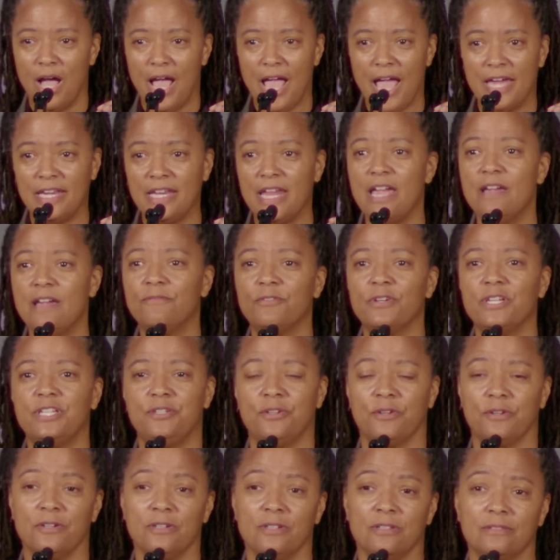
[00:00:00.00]
At every
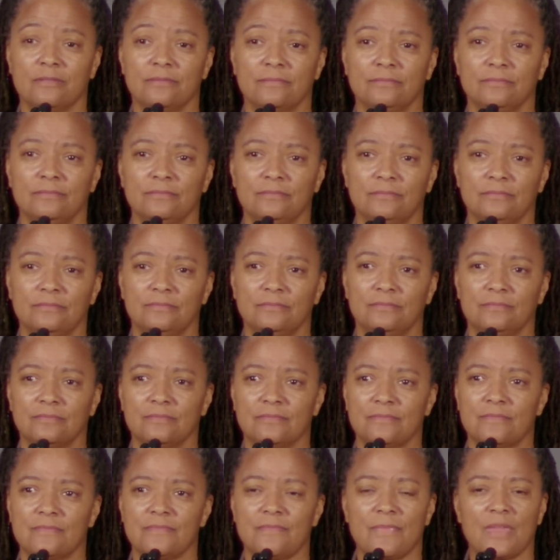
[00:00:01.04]
turn,
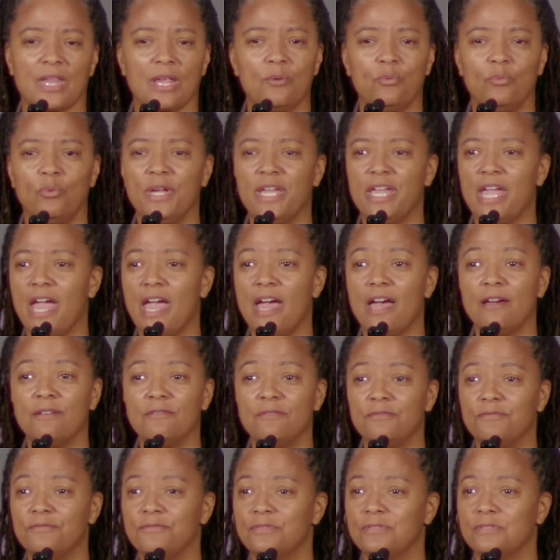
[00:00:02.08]
we
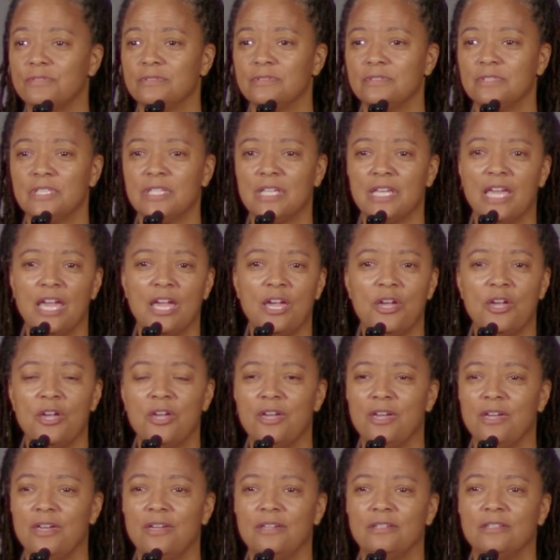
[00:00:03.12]
have
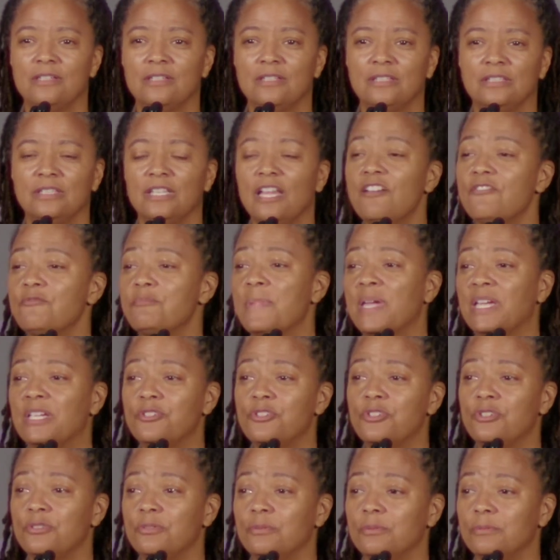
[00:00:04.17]
love
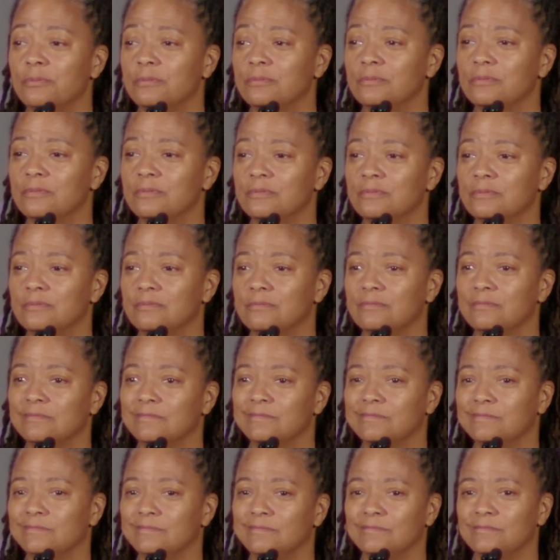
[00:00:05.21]
makes you
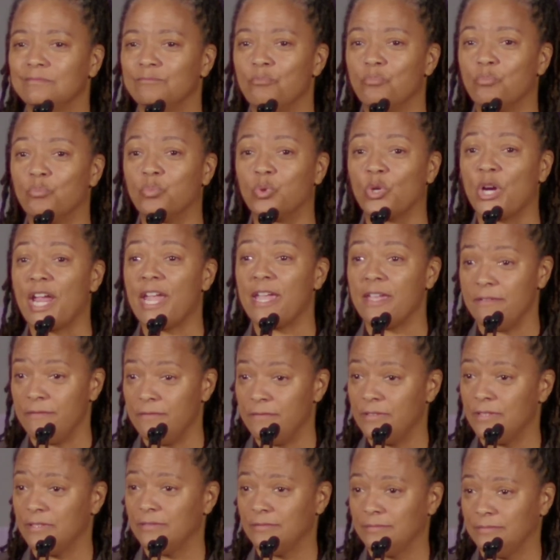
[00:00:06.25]
brave.